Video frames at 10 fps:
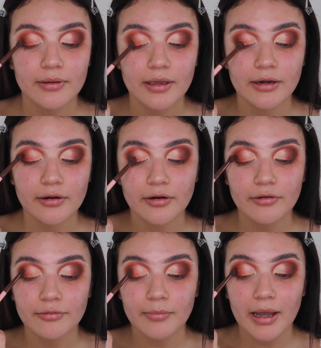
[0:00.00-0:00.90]
inner
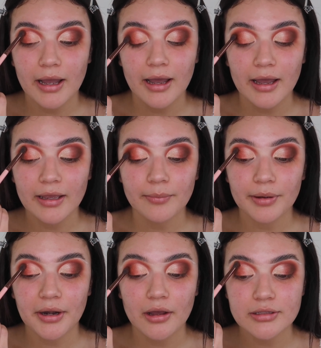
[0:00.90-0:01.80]
of my eye,
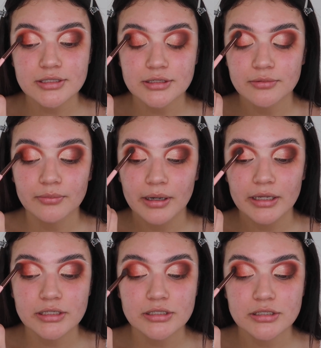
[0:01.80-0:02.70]
but not too
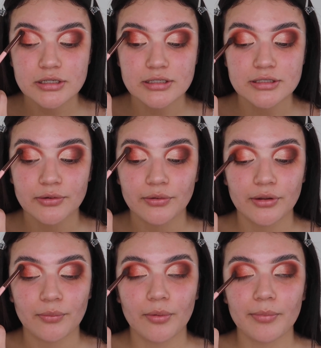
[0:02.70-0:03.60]
much, just so
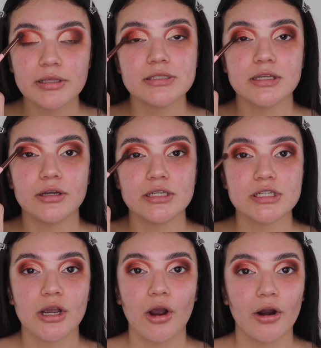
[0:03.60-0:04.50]
there won't be
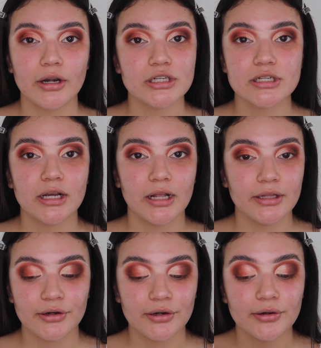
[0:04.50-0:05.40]
such harsh
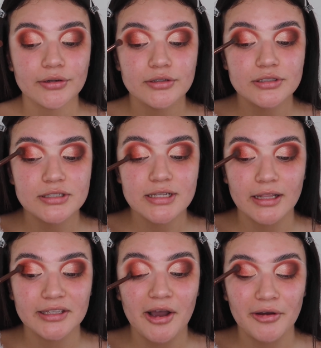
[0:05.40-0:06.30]
color just
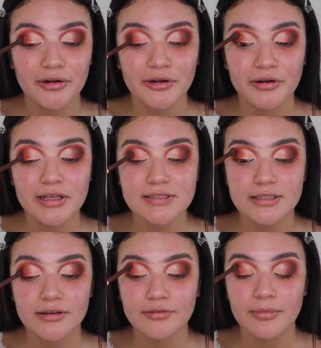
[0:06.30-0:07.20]
at the outer crease
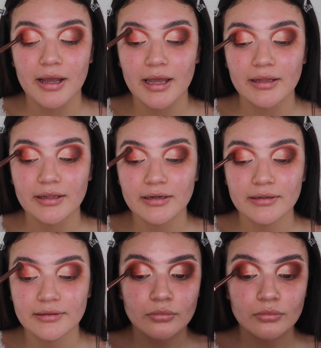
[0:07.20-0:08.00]
of my eyelid.